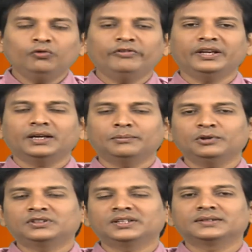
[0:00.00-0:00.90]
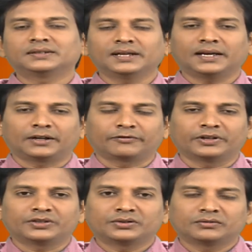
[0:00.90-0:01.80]
variables in C
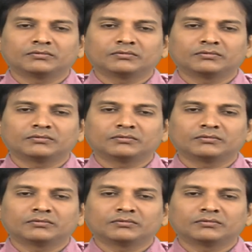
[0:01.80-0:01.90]
language.